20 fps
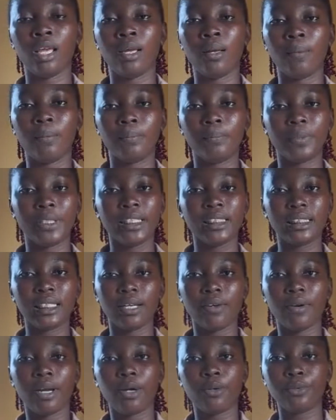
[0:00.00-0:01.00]
Beat
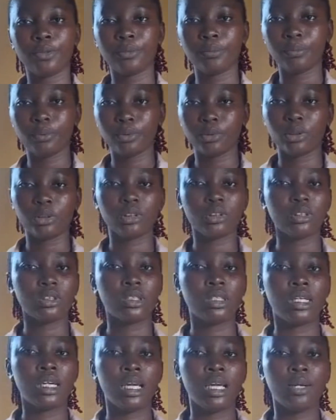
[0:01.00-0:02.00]
around the bush,
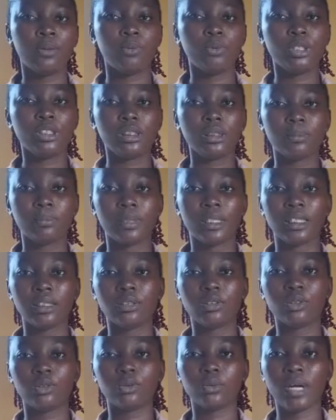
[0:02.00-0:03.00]
which means
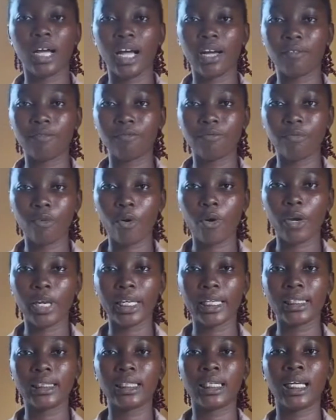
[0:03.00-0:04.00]
to avoid
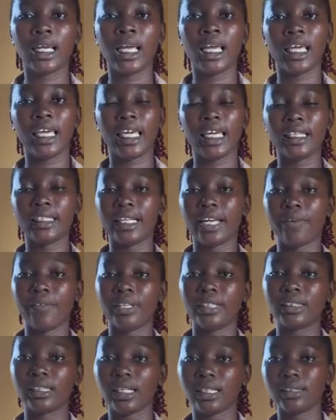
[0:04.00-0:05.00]
a direct
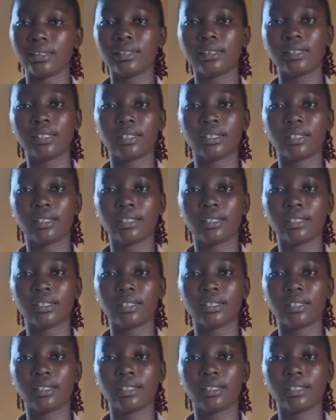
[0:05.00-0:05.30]
answer.